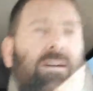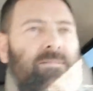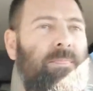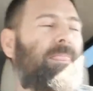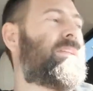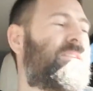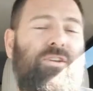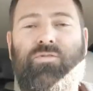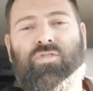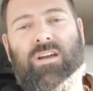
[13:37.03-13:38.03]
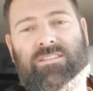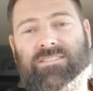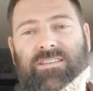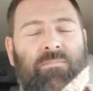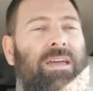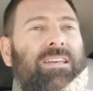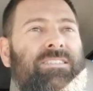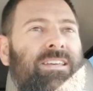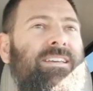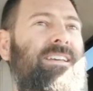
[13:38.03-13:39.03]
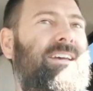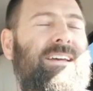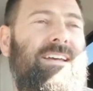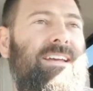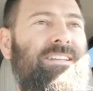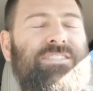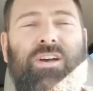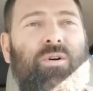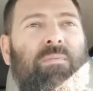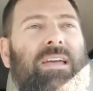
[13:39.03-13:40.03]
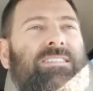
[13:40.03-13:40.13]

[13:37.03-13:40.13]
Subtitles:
the new truck's amazing. So